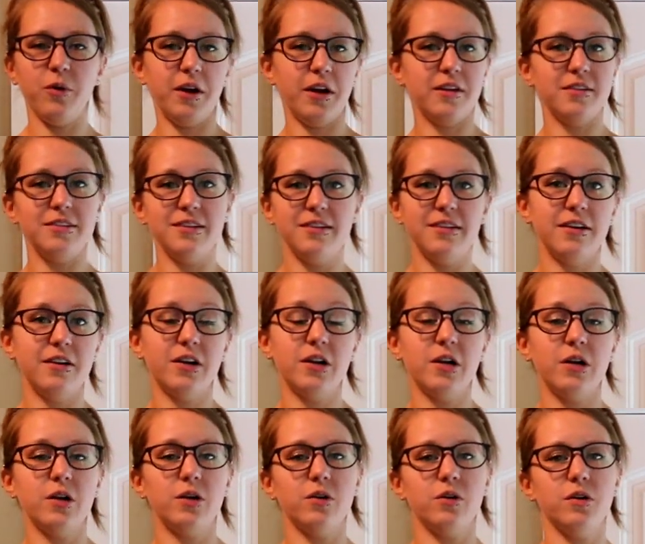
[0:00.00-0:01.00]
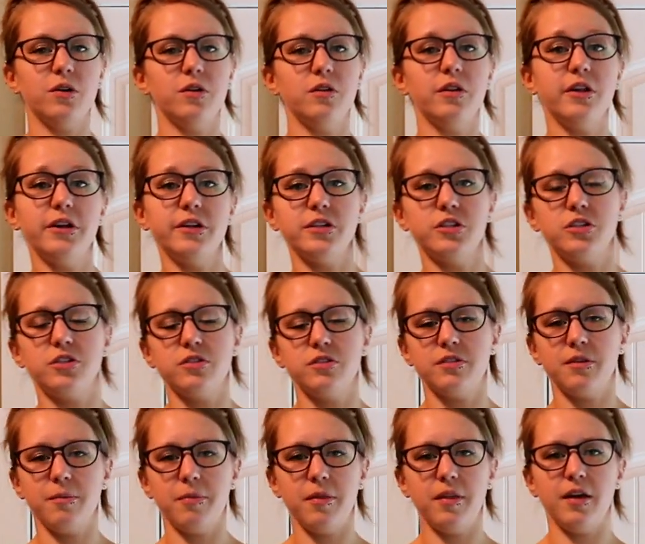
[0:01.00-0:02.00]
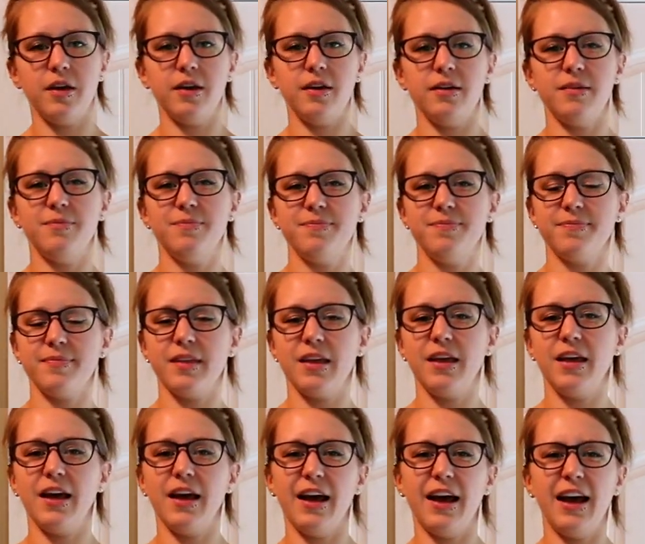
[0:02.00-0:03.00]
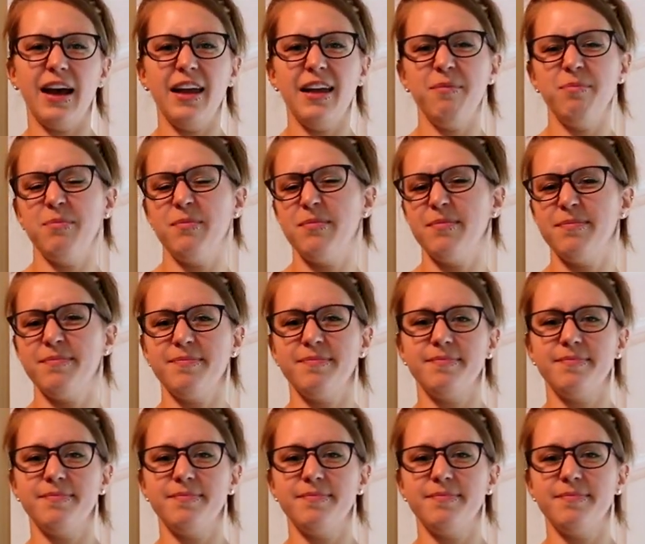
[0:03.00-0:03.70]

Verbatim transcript: going out to dinner or lunch or something, I